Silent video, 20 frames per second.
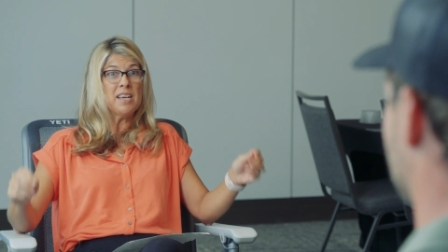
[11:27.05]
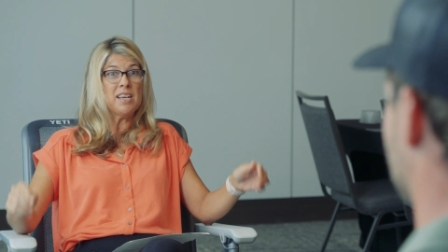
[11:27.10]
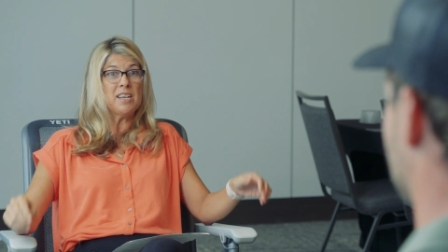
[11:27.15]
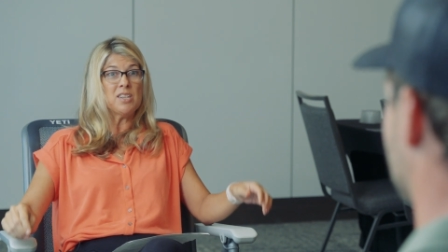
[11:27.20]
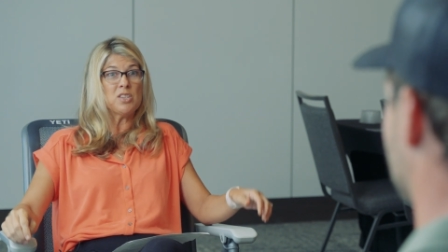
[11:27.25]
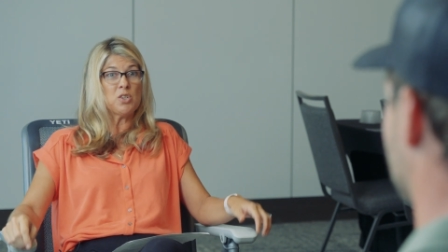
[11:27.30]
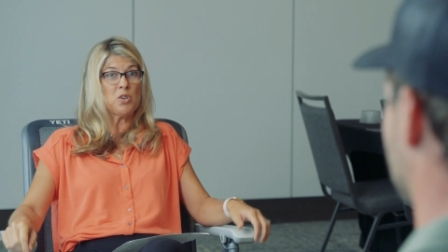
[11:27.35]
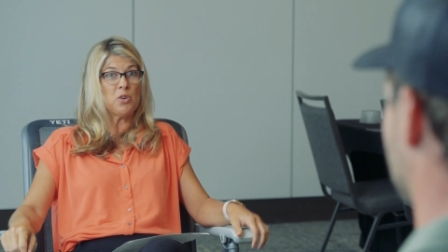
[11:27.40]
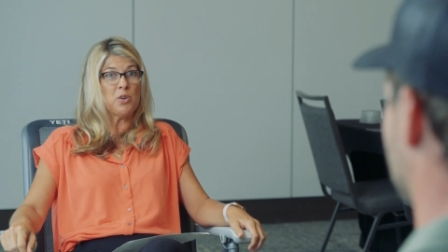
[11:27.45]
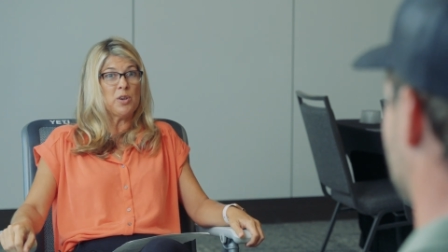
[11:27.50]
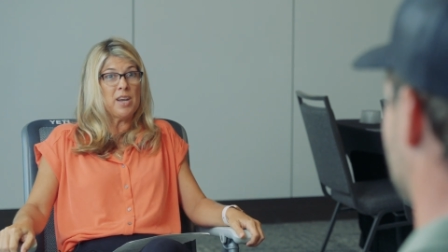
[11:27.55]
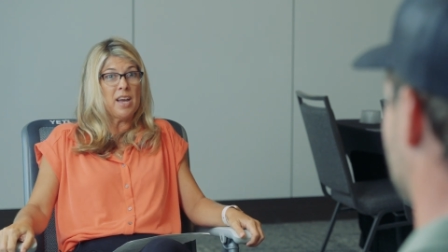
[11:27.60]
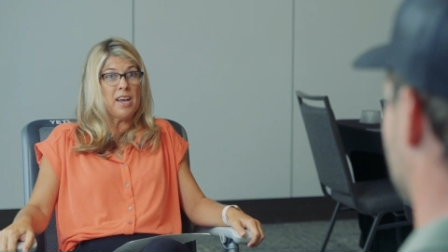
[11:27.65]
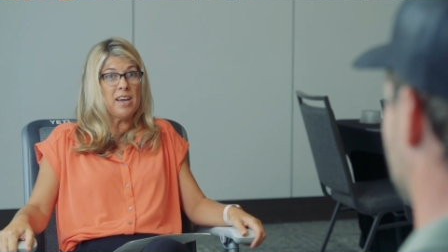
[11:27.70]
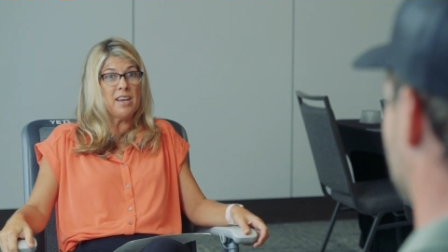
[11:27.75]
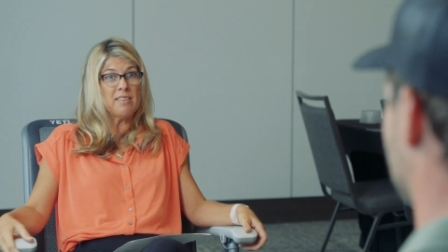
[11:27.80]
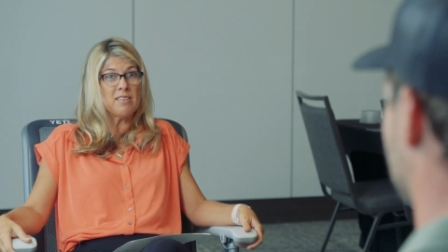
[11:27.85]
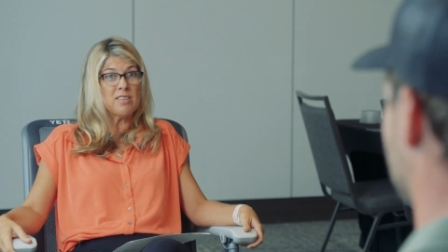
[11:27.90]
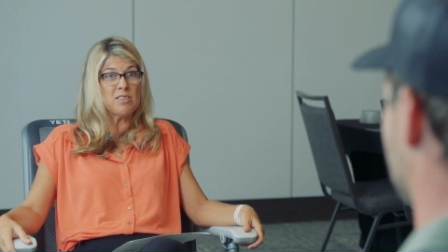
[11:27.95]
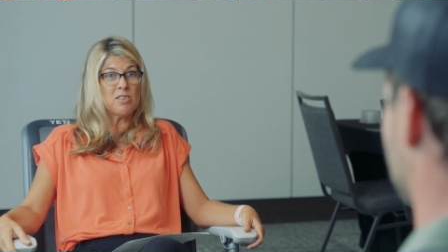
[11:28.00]
it
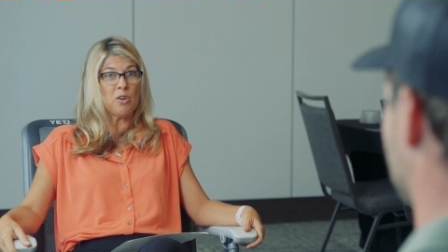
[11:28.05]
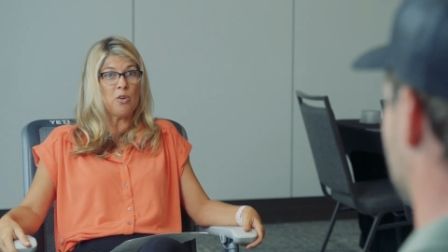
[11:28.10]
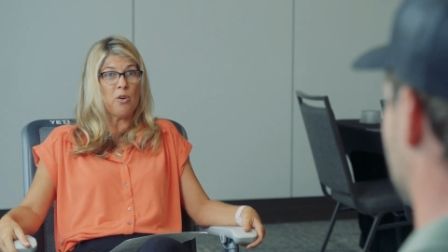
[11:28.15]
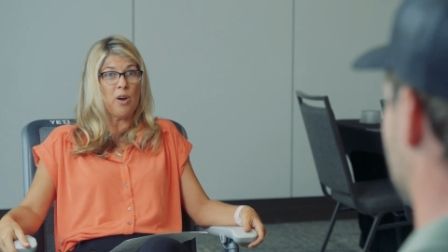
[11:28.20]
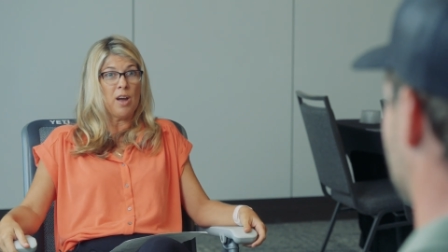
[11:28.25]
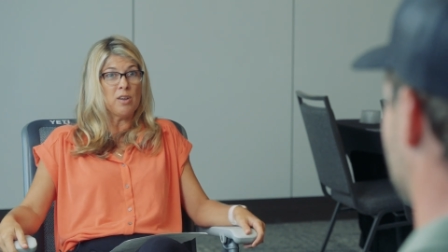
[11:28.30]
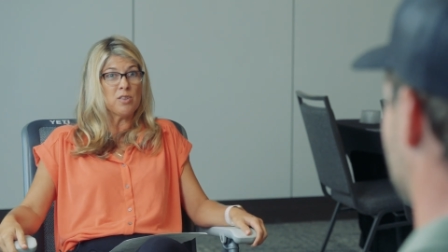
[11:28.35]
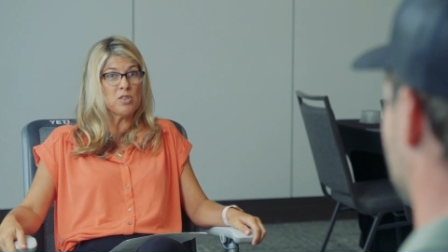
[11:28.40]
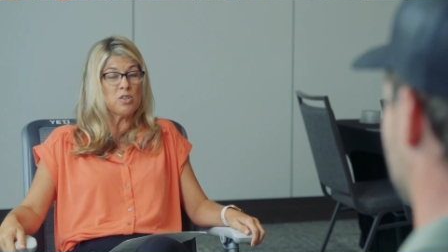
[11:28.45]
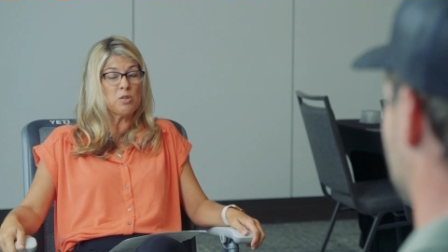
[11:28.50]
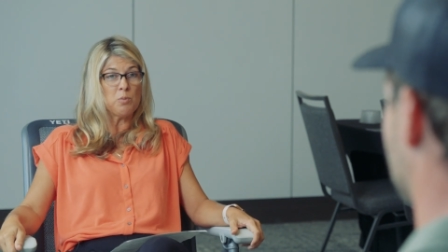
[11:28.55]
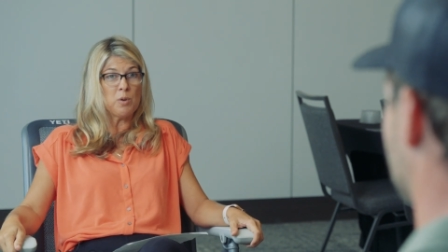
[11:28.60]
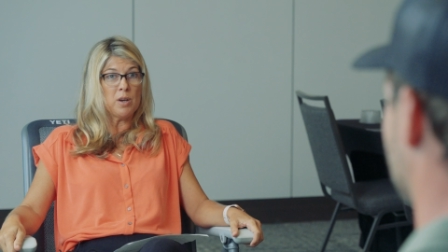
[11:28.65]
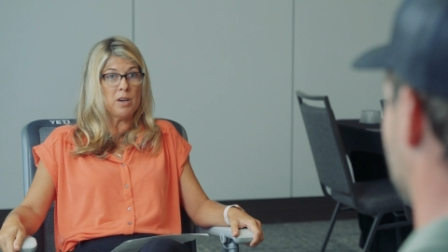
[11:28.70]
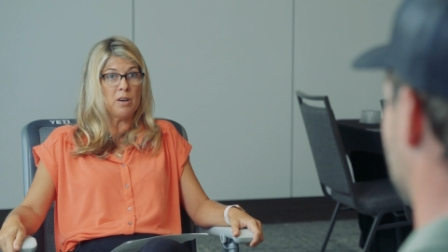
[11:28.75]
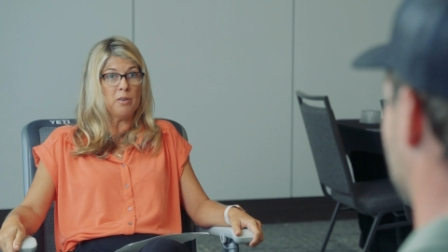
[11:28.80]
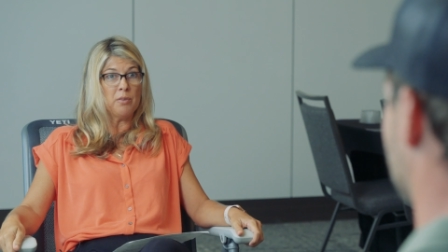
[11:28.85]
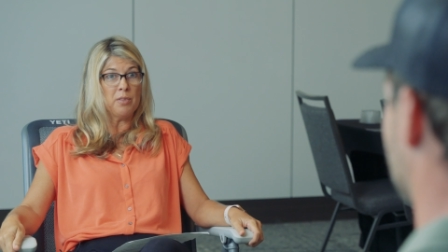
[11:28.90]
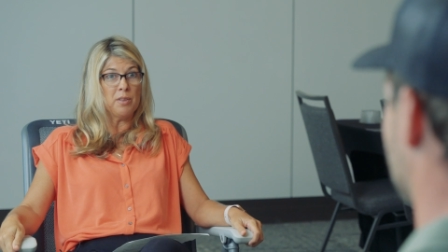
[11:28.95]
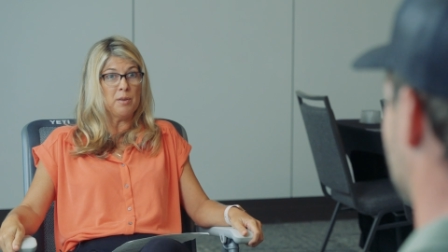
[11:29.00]
creates the
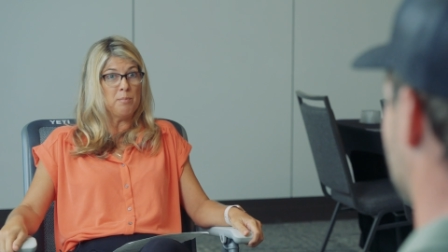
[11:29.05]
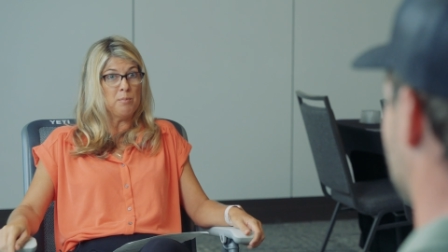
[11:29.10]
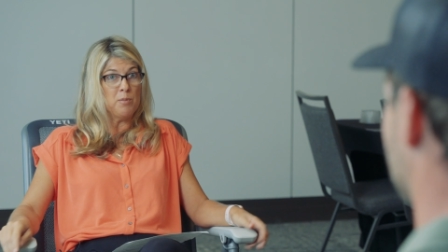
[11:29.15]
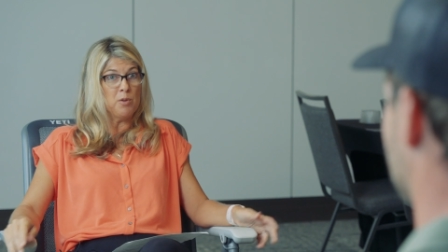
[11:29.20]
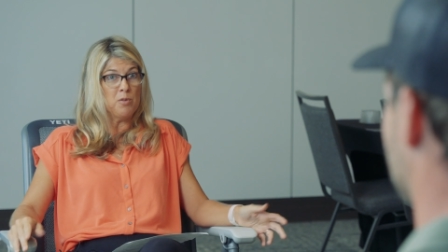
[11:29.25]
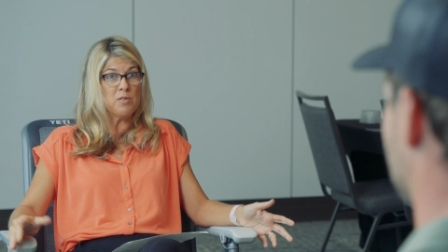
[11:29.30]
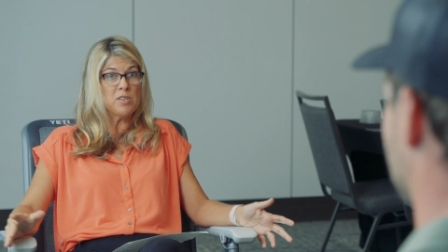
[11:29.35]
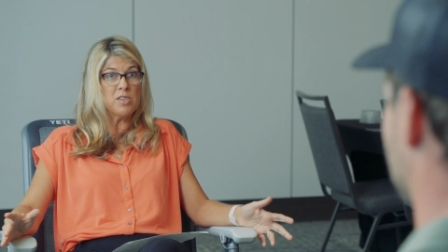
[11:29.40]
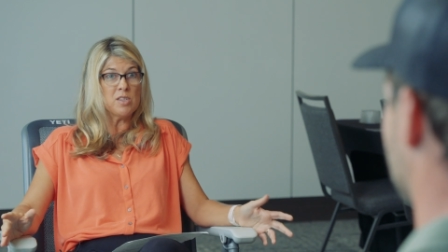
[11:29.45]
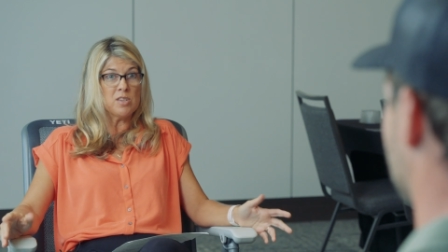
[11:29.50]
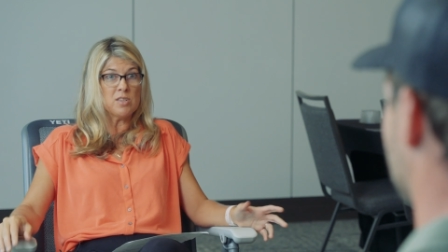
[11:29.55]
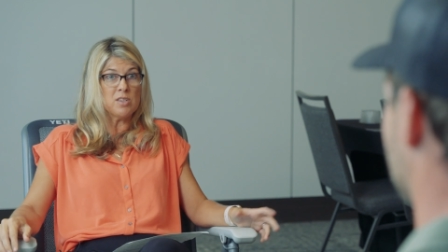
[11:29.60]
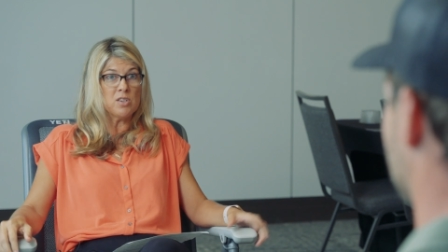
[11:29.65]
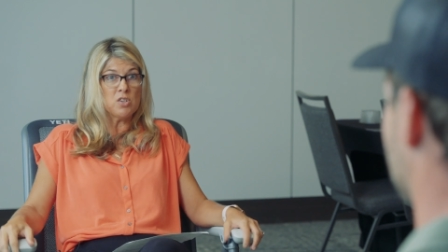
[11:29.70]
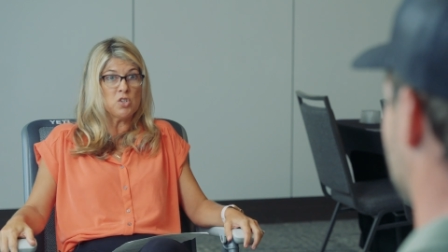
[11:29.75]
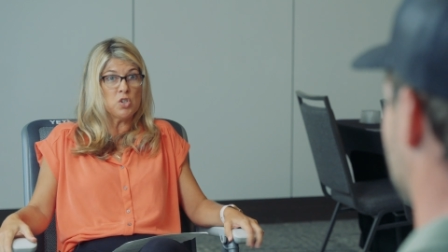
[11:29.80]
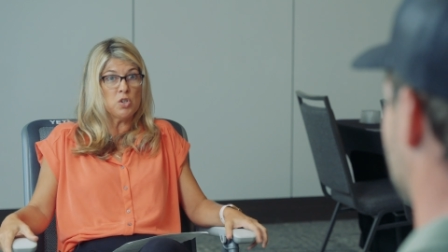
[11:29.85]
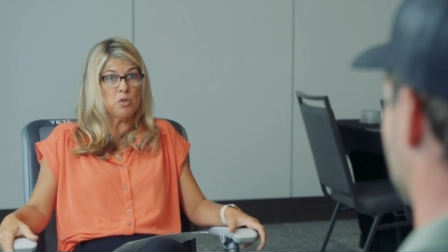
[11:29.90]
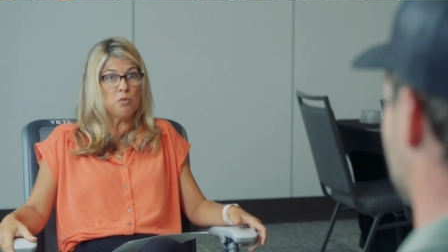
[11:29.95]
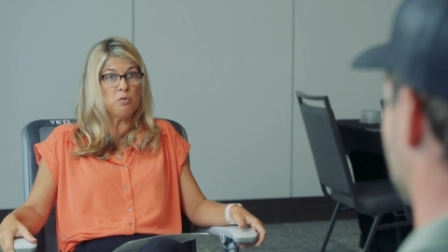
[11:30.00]
groundswell that moves this
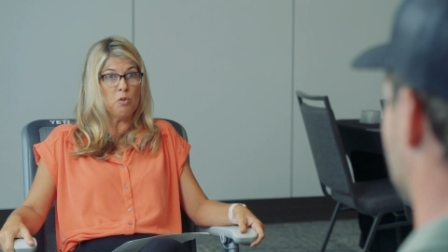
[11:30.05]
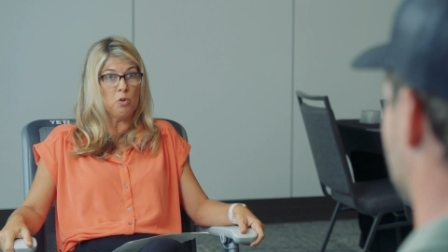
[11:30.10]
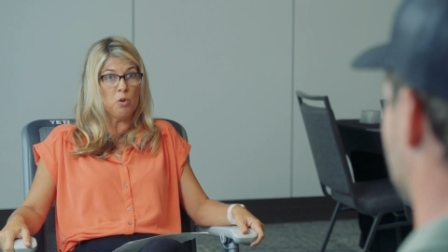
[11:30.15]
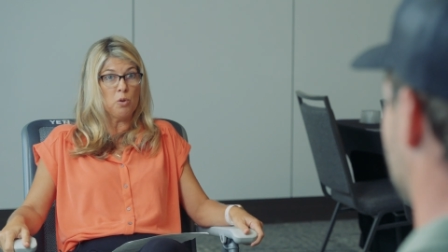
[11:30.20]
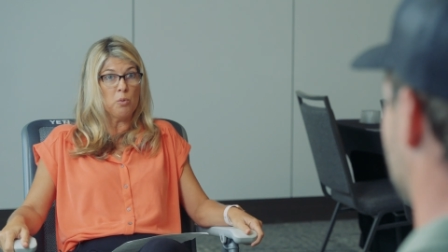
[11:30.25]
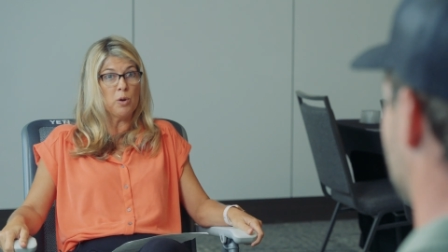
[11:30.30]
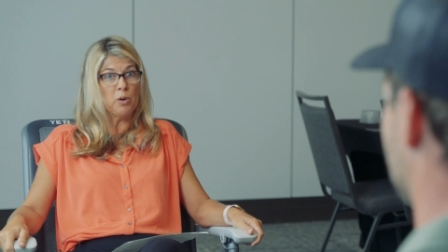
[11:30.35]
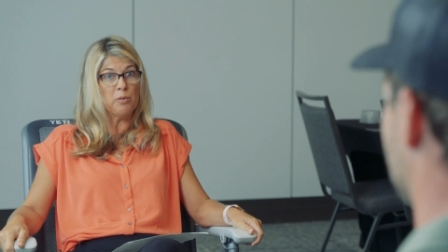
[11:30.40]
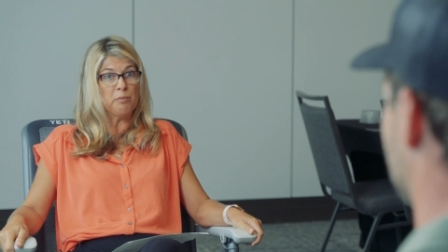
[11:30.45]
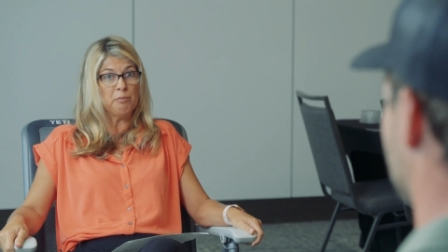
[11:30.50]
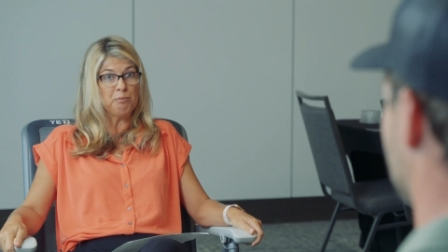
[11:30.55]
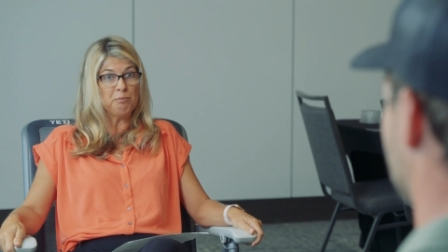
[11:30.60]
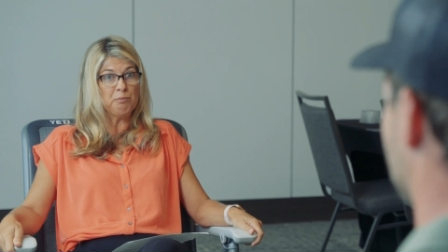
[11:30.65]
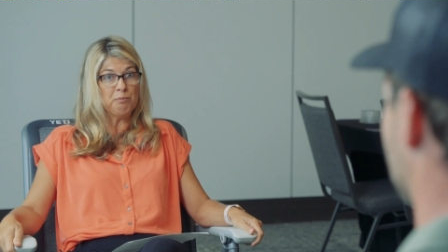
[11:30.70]
issue forward.